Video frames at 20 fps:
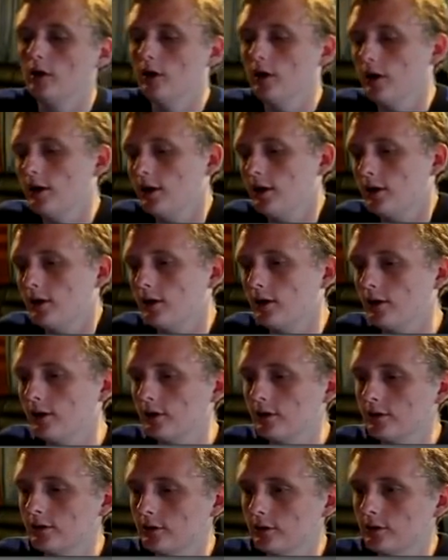
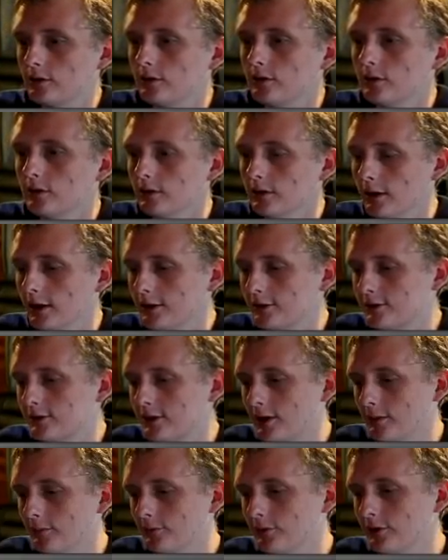Ah, well that's
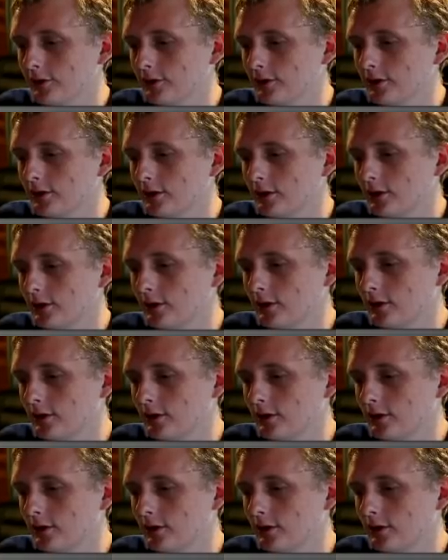tempting.